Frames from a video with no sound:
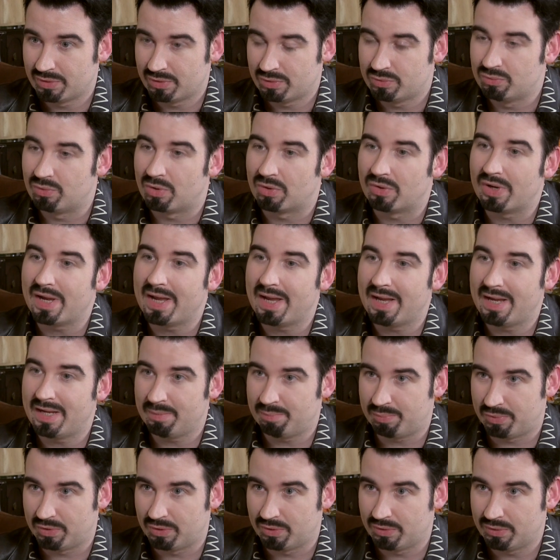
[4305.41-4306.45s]
who are
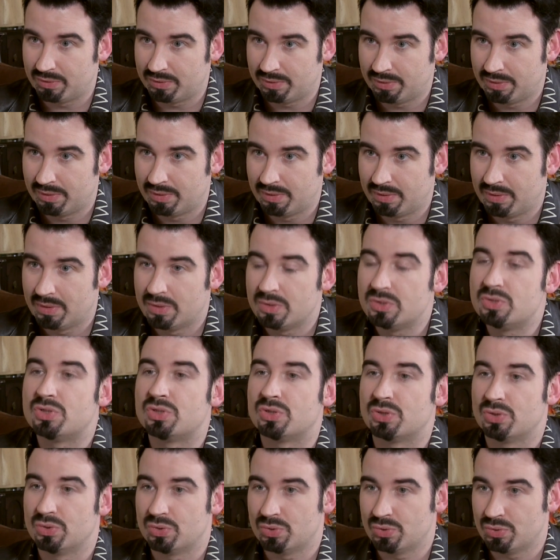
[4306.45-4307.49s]
able
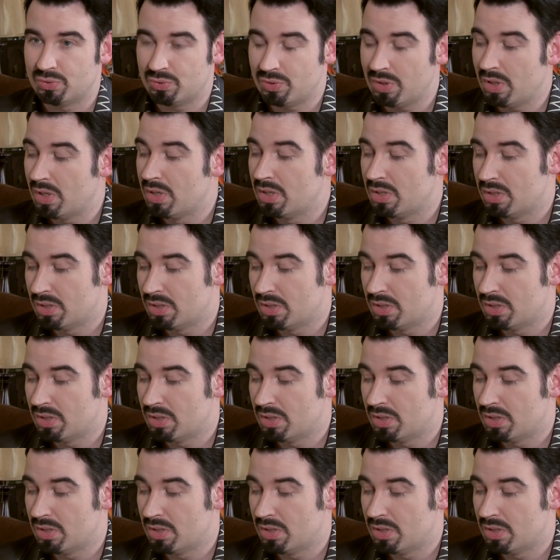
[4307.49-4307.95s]
to